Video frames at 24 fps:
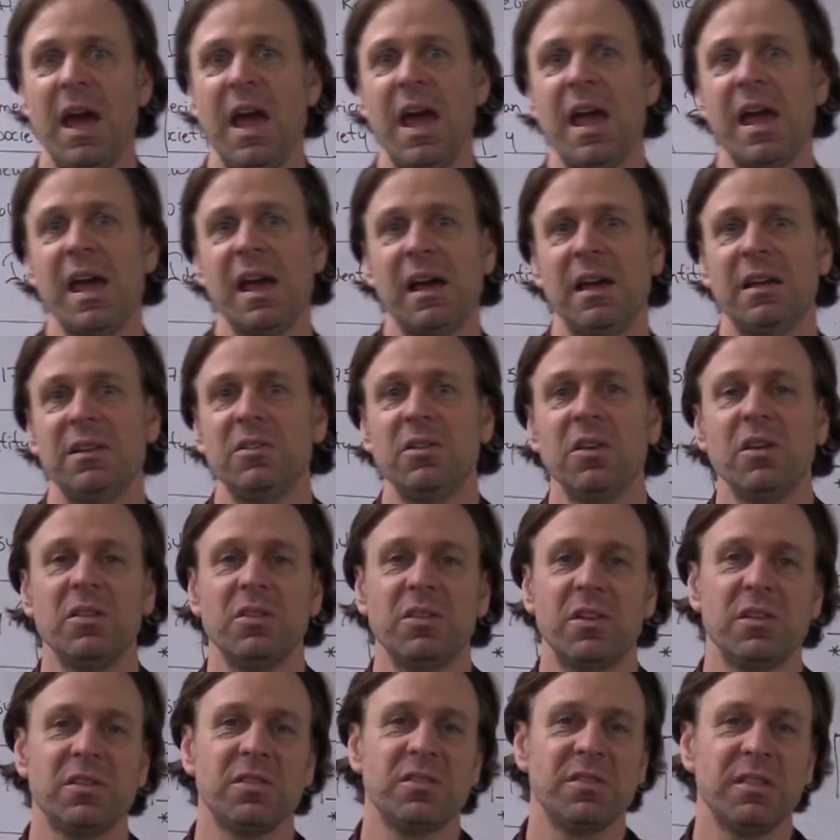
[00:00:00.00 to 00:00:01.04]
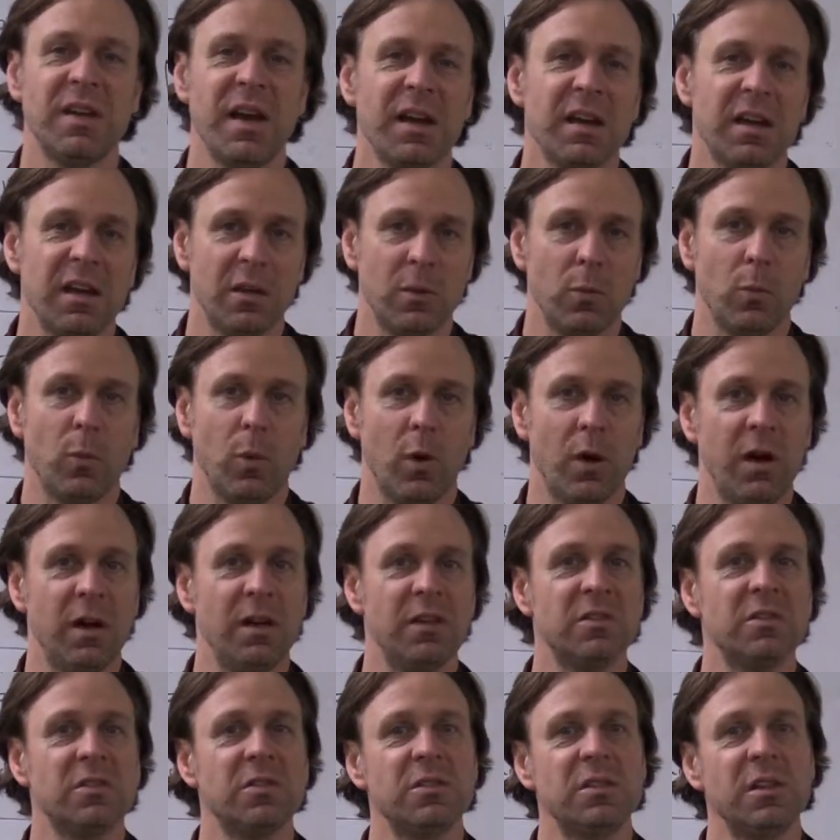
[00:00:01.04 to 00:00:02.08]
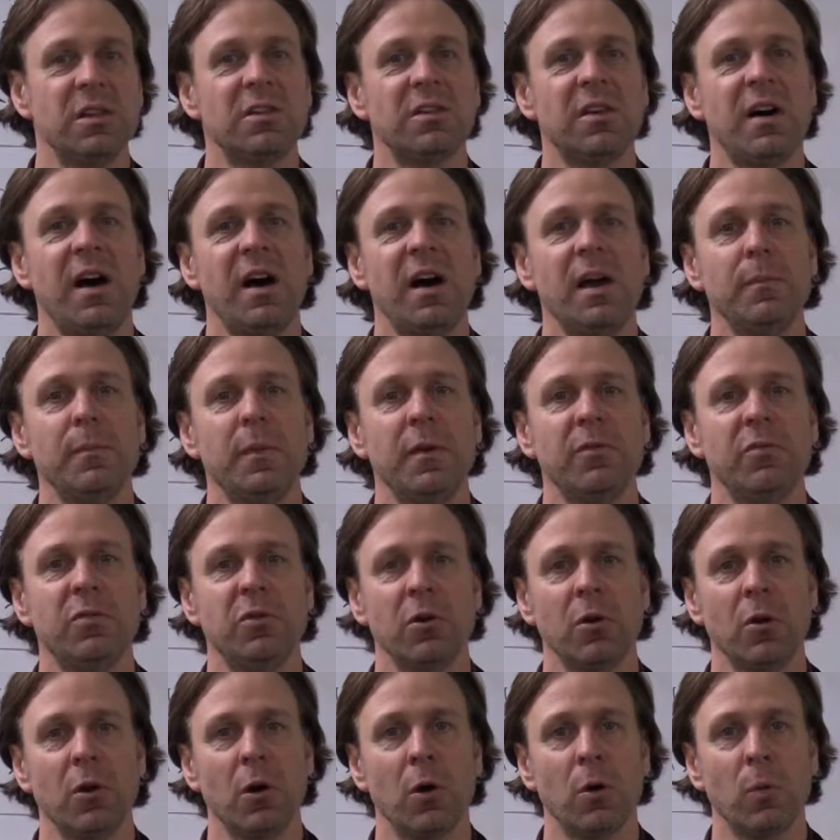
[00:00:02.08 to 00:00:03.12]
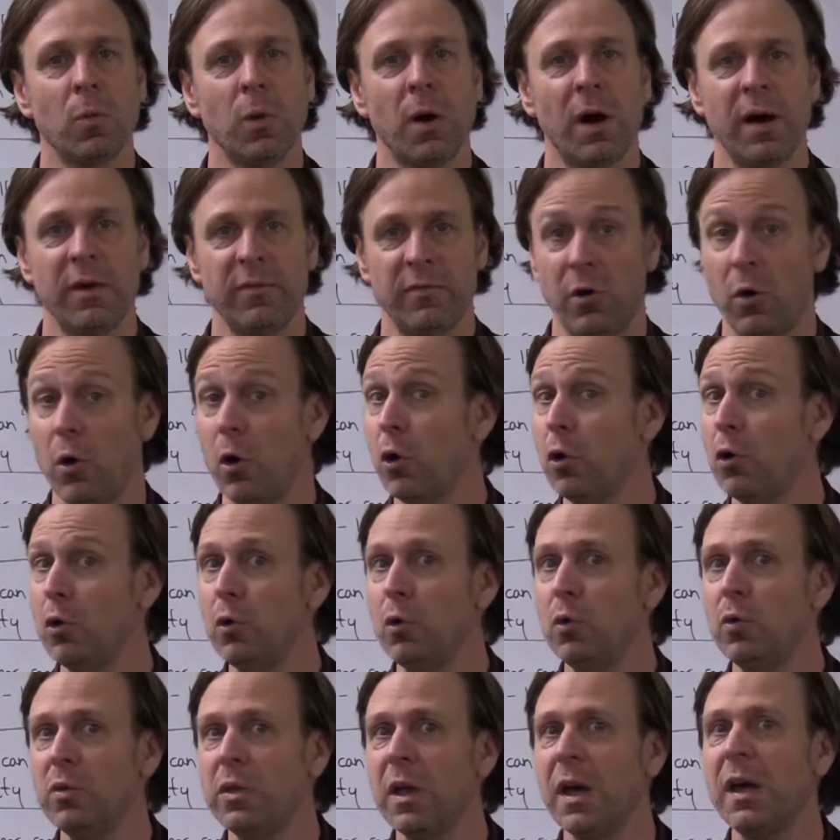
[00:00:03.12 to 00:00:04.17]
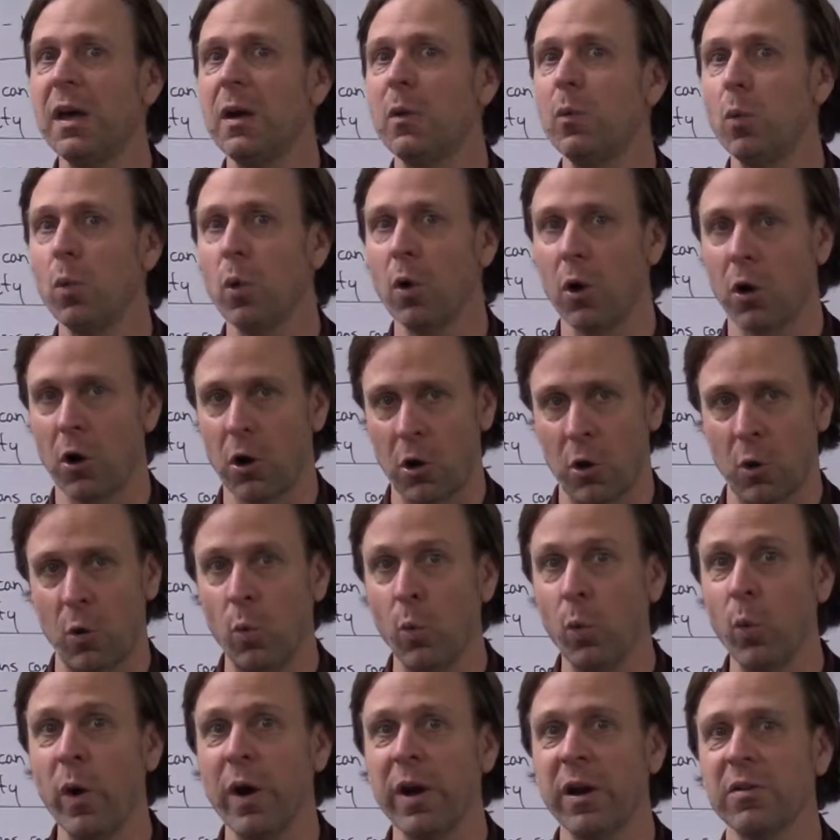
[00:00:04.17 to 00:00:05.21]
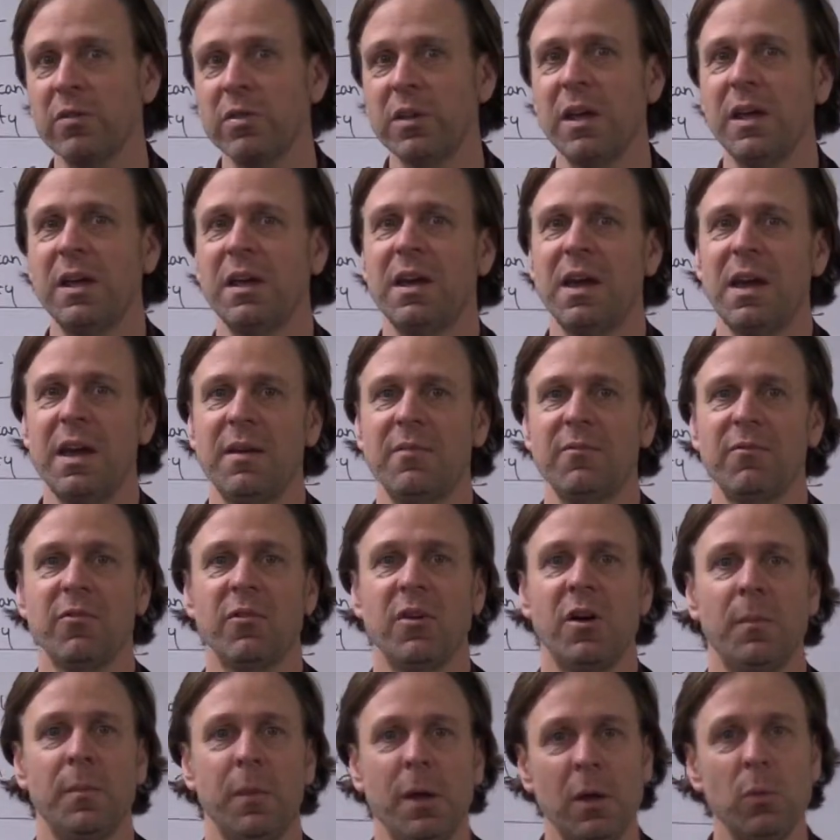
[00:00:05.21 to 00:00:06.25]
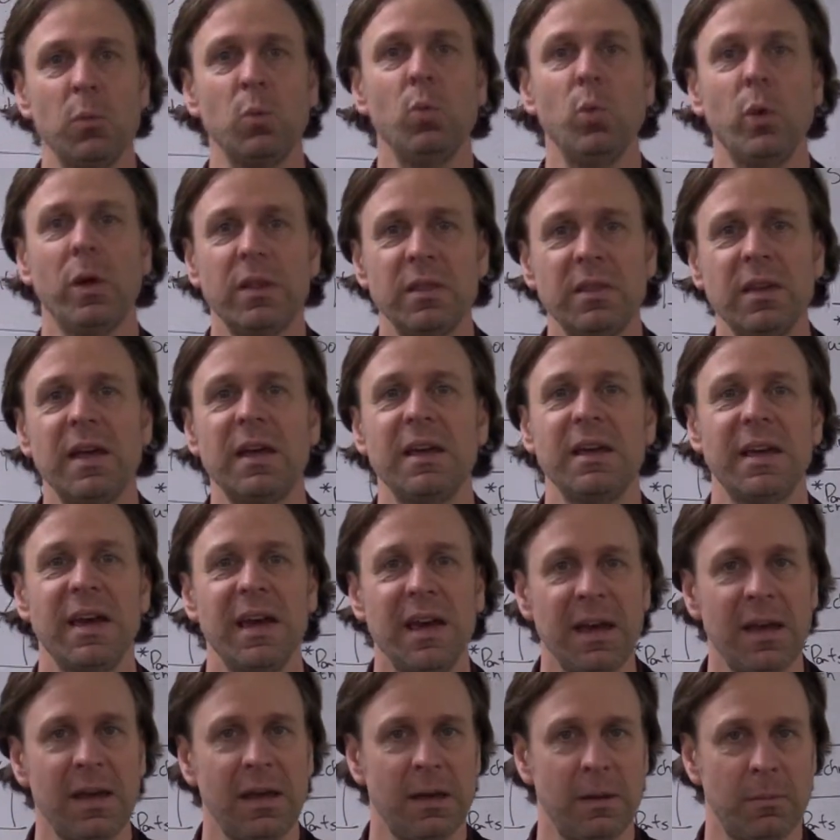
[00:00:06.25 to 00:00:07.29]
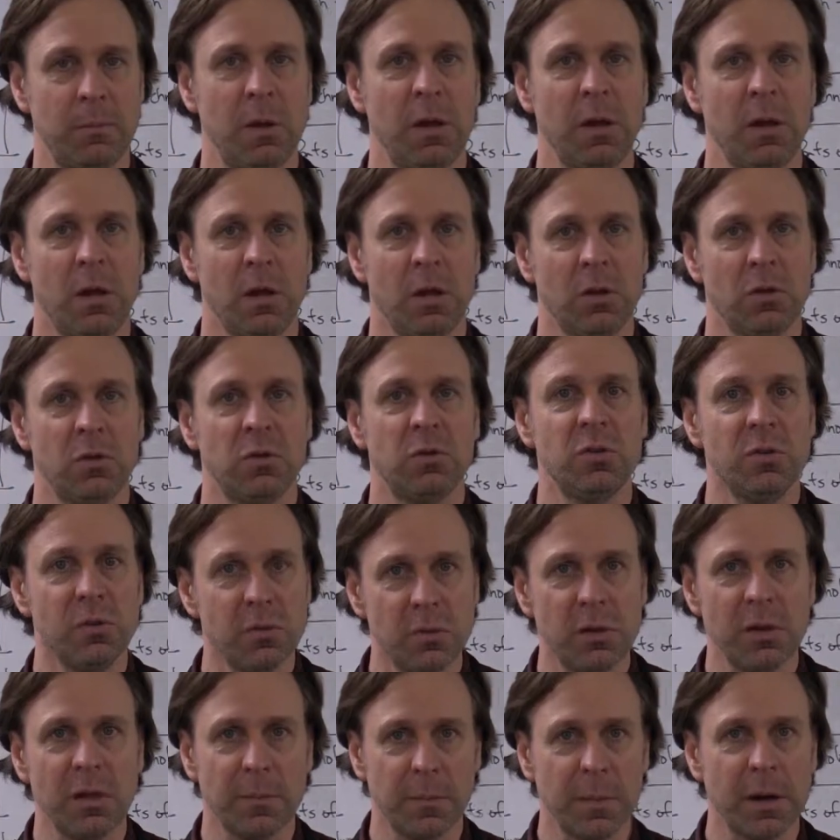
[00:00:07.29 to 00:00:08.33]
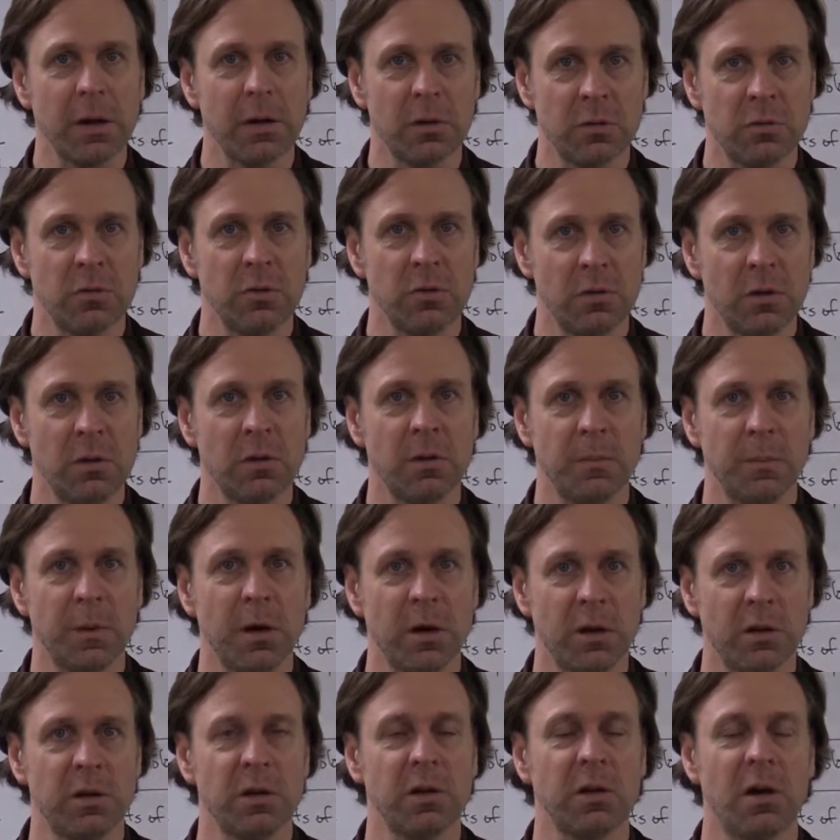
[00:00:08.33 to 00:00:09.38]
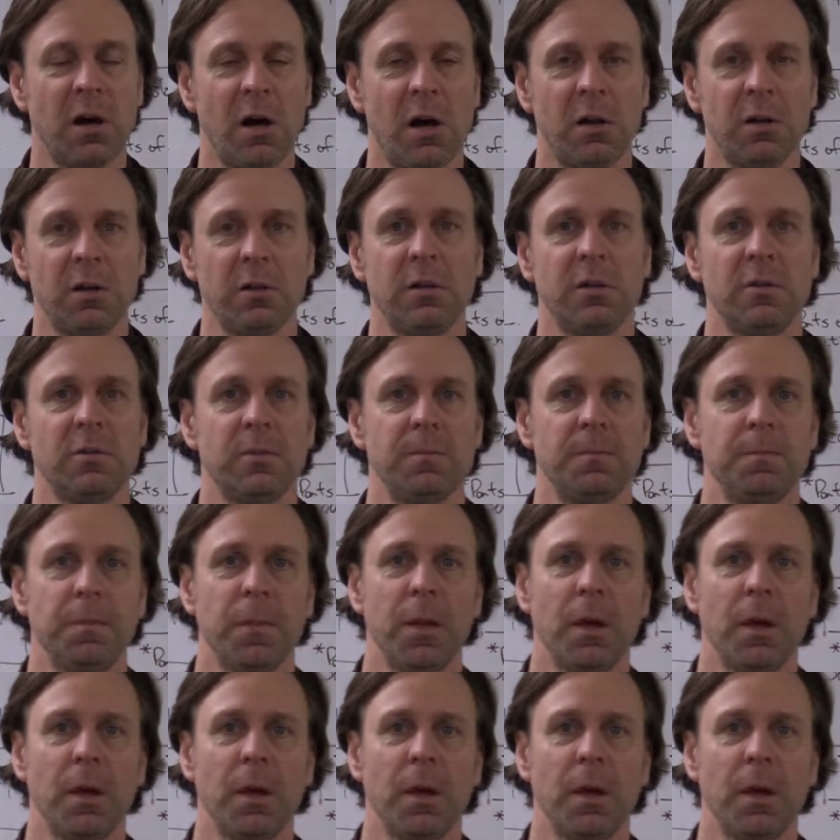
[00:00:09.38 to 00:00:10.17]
And the second was the time of their arrival, who they were, where they came from, and when they came to the American colonies.